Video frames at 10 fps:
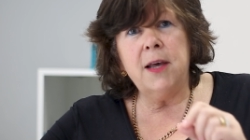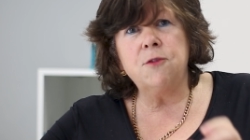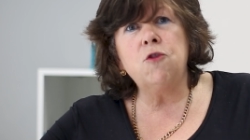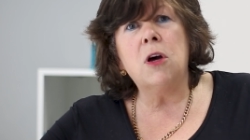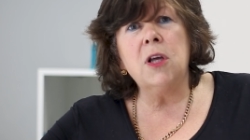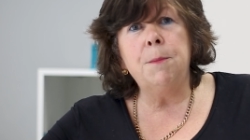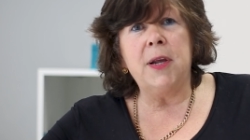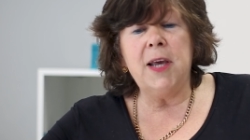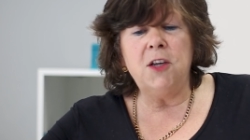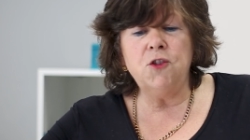strong
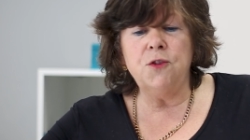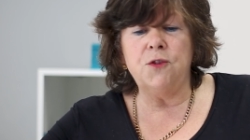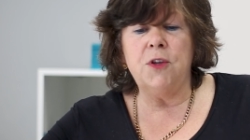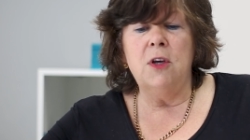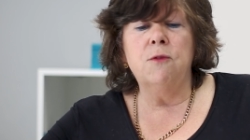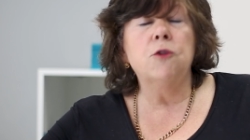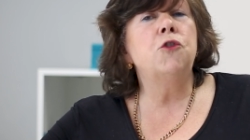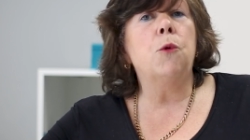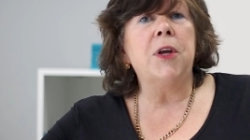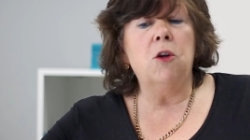implications for
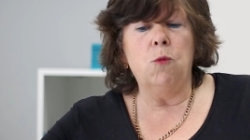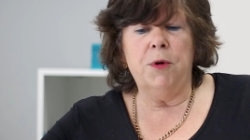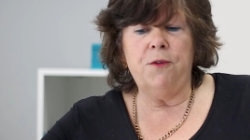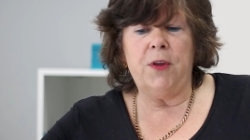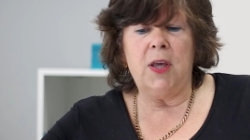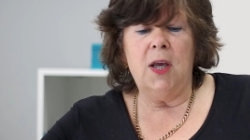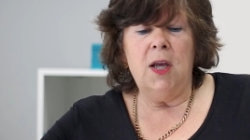showing no mercy.